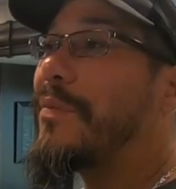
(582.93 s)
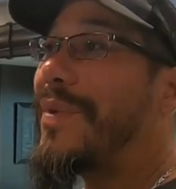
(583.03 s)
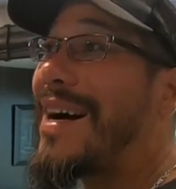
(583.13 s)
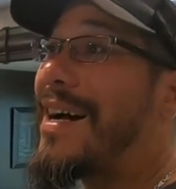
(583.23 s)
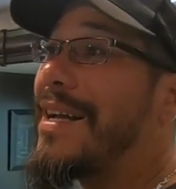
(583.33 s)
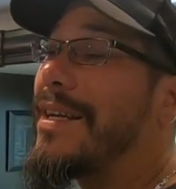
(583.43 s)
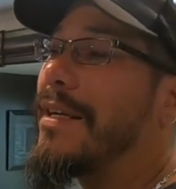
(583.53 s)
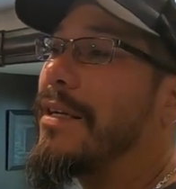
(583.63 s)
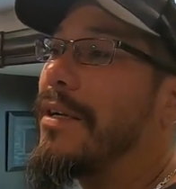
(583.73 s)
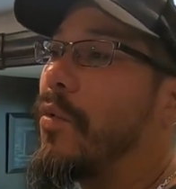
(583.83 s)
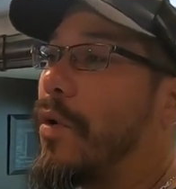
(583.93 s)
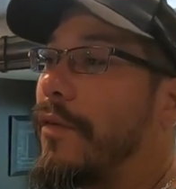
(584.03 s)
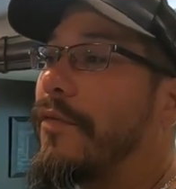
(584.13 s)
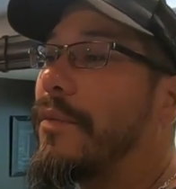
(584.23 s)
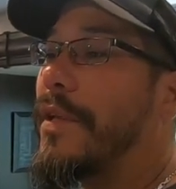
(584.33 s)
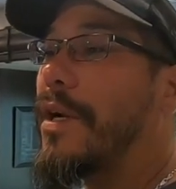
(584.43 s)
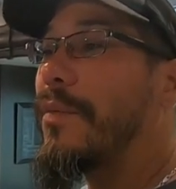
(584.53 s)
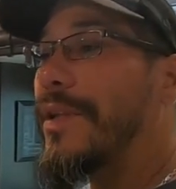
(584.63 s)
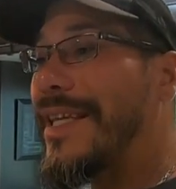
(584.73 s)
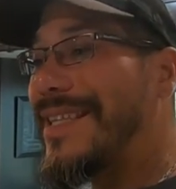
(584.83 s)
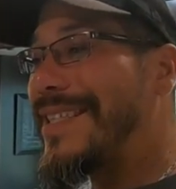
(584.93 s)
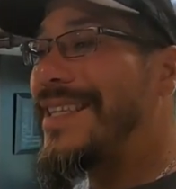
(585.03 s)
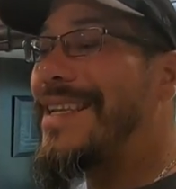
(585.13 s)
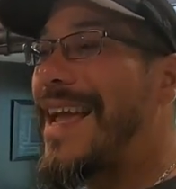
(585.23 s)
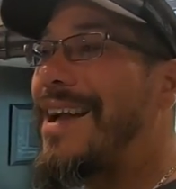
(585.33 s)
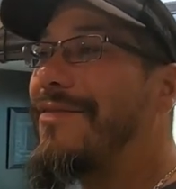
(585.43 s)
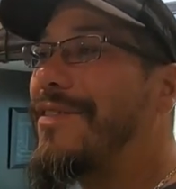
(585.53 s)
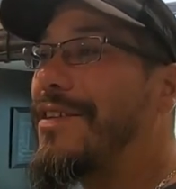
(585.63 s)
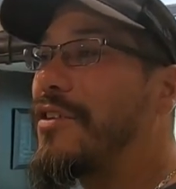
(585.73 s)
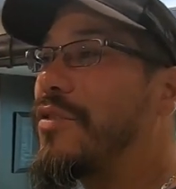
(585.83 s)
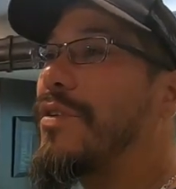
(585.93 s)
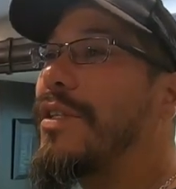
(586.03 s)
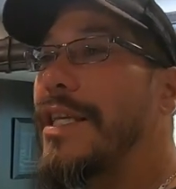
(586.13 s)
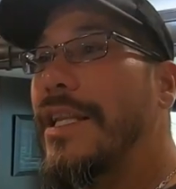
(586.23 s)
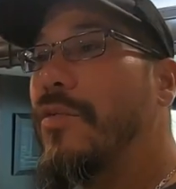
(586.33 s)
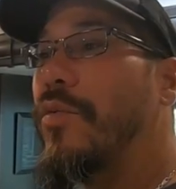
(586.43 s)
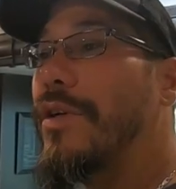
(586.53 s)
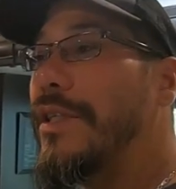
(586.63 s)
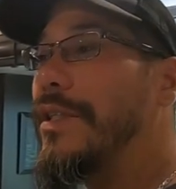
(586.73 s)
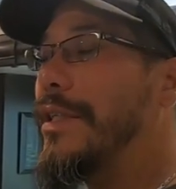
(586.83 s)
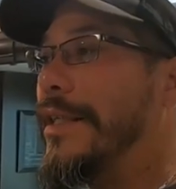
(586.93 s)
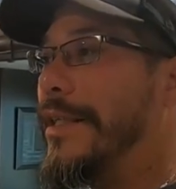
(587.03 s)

gonna buy one from there, but they didn't have the unit that he wanted,